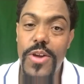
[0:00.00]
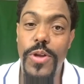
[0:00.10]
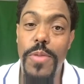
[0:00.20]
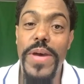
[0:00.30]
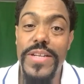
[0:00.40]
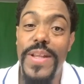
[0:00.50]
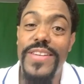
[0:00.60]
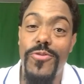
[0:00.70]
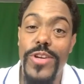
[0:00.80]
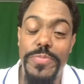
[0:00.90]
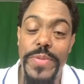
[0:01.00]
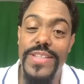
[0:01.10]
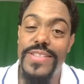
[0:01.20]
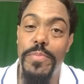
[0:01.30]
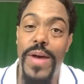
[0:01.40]
Well, the best place to reach
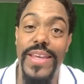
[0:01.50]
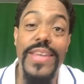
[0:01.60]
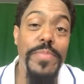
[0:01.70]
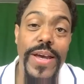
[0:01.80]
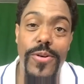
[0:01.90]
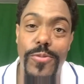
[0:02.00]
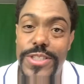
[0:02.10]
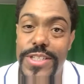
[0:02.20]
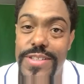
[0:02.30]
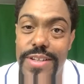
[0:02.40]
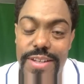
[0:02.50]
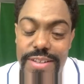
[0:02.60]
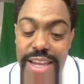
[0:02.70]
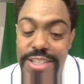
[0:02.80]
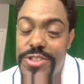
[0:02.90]
me is at my email, which is
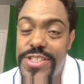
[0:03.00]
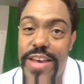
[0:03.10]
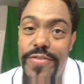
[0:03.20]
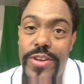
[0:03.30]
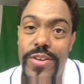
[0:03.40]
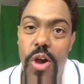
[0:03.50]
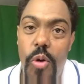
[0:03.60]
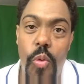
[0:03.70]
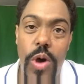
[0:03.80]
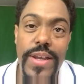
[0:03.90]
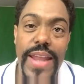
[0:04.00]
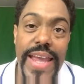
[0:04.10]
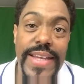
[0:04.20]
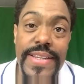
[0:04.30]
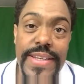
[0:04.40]
danger seven one
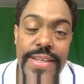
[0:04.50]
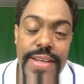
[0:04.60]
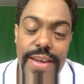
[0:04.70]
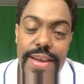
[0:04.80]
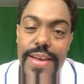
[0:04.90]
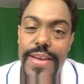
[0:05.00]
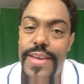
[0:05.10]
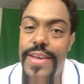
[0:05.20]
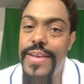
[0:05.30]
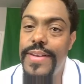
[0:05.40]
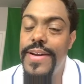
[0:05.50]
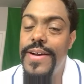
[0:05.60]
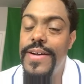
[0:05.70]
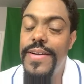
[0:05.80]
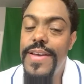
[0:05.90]
A D. And,
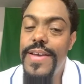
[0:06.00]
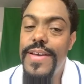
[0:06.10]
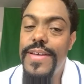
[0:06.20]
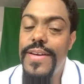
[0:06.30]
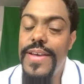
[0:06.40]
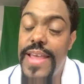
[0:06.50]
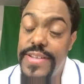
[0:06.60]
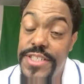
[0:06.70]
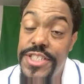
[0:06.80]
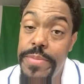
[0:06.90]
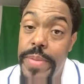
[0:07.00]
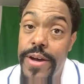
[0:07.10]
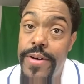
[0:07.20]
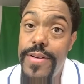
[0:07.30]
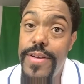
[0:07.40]
uh, and that's at
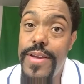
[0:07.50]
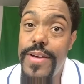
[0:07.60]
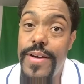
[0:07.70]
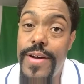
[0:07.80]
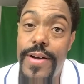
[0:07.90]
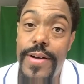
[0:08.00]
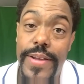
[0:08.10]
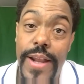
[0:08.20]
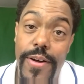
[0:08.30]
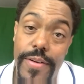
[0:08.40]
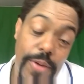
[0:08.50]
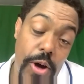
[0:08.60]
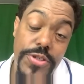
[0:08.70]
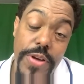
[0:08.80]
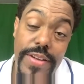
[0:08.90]
Gmail. Uh, and I
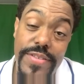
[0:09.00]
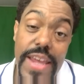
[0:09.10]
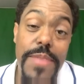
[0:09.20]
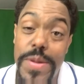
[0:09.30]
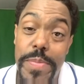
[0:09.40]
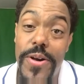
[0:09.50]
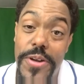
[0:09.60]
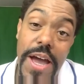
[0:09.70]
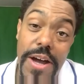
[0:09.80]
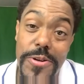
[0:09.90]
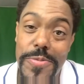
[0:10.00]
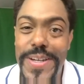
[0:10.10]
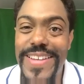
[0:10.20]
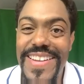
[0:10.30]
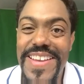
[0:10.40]
also have the same email at Yahoo,
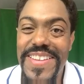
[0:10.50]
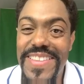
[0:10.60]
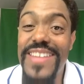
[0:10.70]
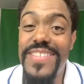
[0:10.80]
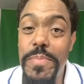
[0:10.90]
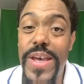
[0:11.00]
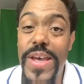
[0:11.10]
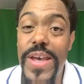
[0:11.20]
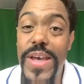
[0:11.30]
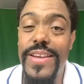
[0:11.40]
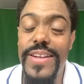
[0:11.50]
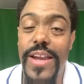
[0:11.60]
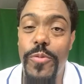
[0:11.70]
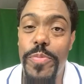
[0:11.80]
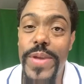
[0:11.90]
but that's the best way to
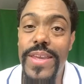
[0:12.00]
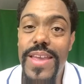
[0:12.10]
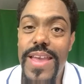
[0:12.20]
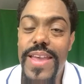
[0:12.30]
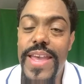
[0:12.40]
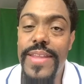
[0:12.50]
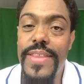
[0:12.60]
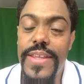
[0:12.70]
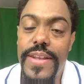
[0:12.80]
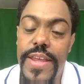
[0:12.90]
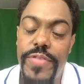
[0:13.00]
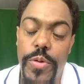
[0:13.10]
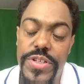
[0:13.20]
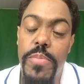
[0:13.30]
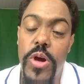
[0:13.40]
connect with me. And then if
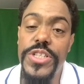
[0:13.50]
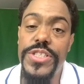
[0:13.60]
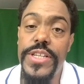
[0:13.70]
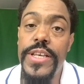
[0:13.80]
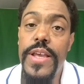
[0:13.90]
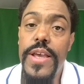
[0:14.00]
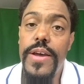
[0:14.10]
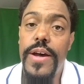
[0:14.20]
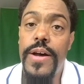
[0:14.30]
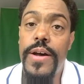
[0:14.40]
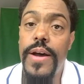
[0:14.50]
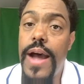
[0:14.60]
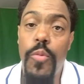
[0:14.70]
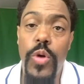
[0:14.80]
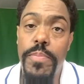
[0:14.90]
there was an emergency, Uh,
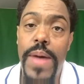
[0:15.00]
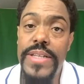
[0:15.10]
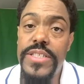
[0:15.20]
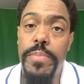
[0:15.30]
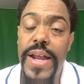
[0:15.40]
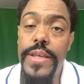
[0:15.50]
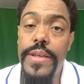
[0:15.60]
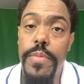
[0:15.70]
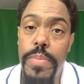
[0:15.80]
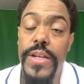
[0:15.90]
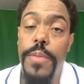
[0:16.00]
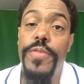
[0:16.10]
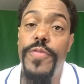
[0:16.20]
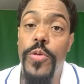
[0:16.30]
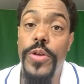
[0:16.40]
I wouldn't mind somebody picking up
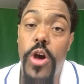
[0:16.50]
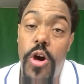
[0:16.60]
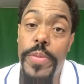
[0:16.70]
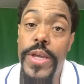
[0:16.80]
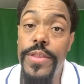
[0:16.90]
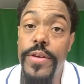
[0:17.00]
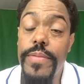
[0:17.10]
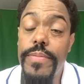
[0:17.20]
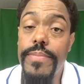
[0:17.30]
the phone to call me either.